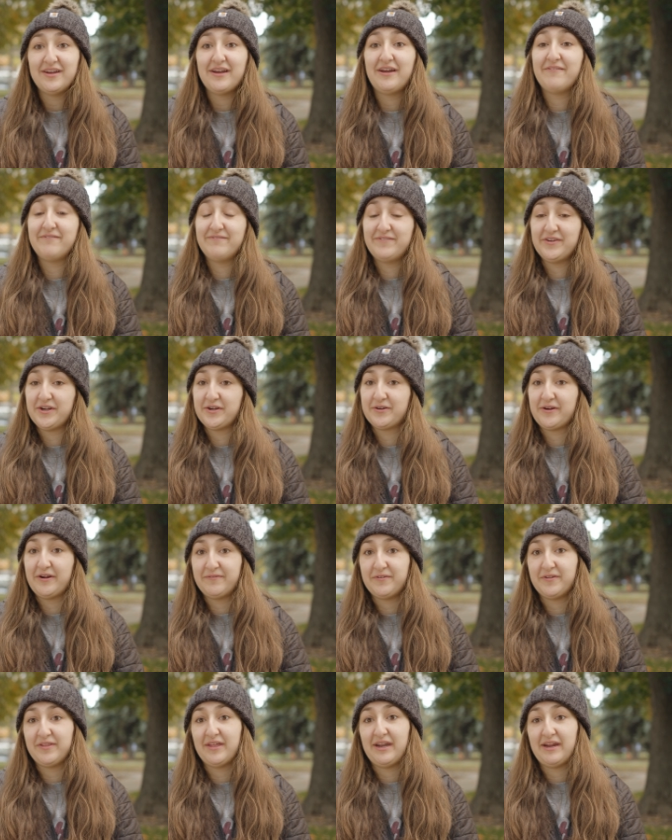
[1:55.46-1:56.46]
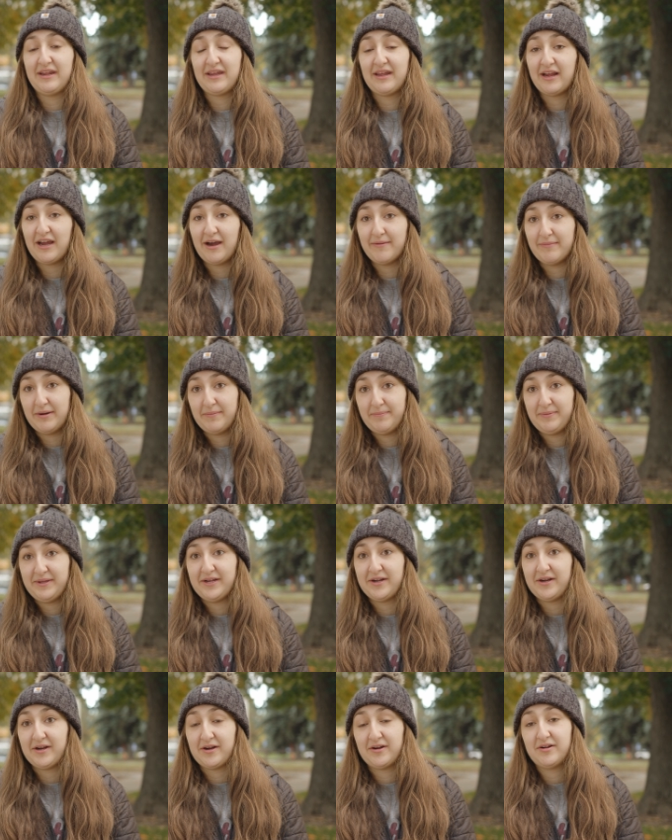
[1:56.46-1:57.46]
I'm very grateful that I can come up
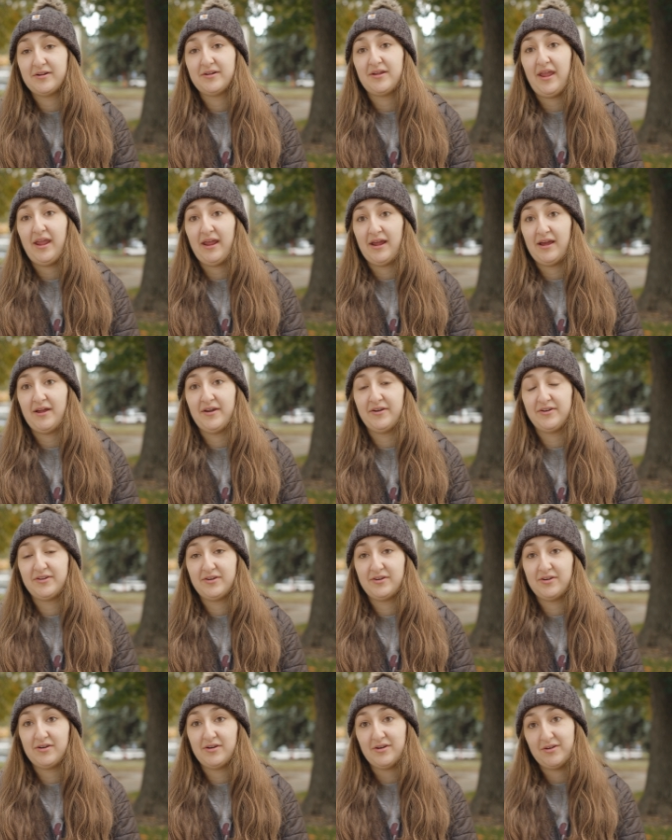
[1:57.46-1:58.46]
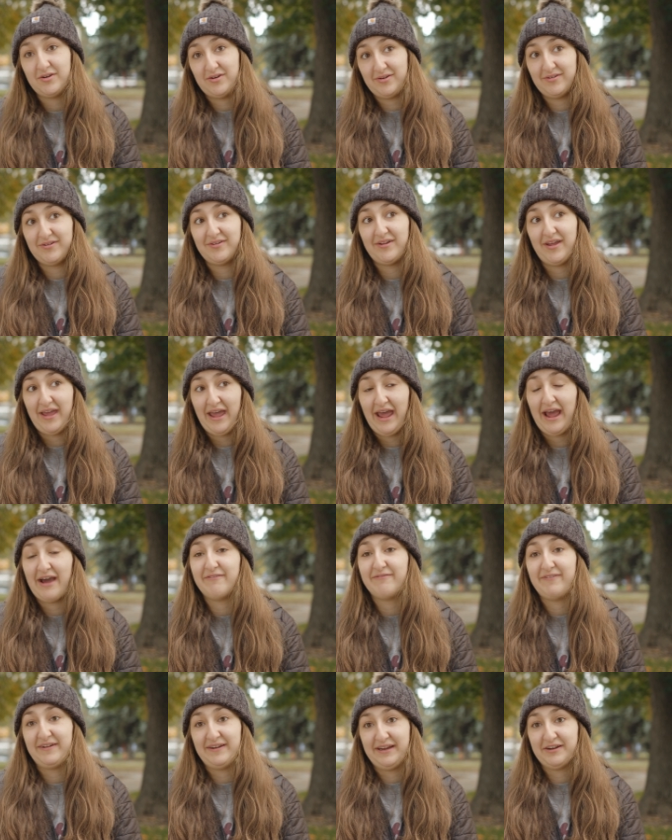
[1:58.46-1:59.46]
here and have
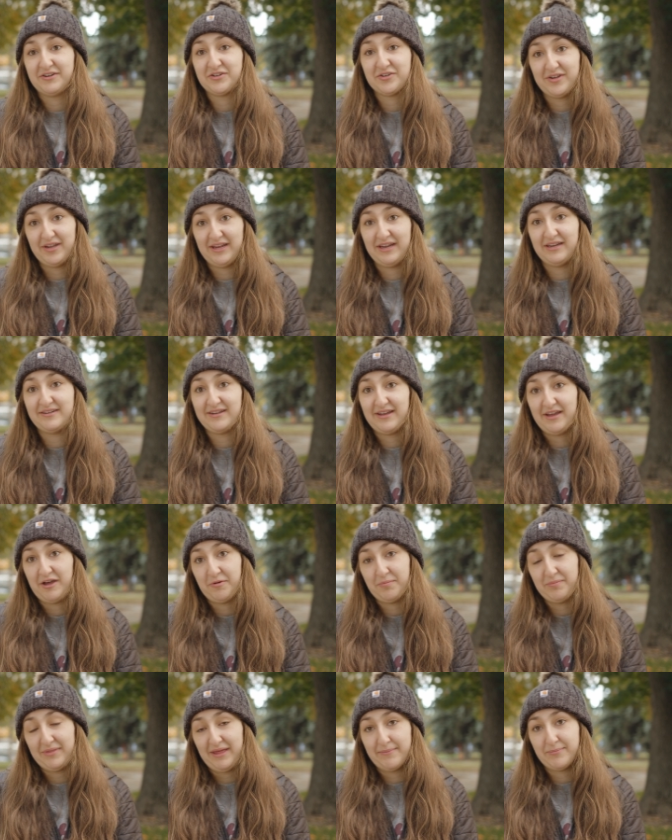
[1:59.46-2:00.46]
financial aid to help that